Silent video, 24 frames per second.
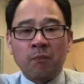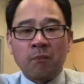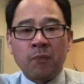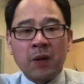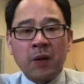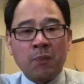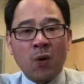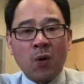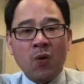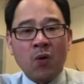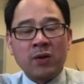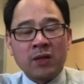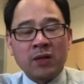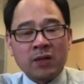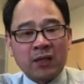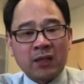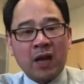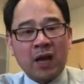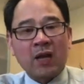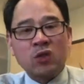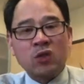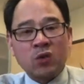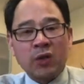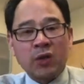people in this
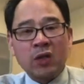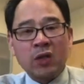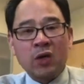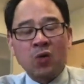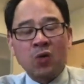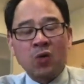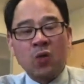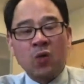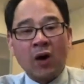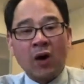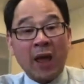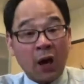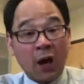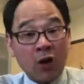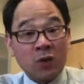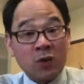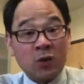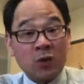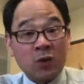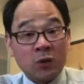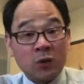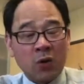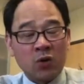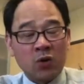country who are
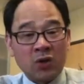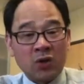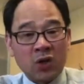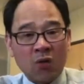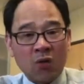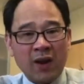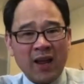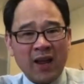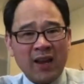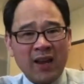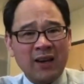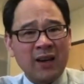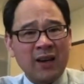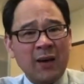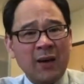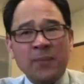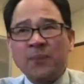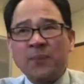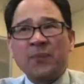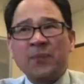eligible to donate,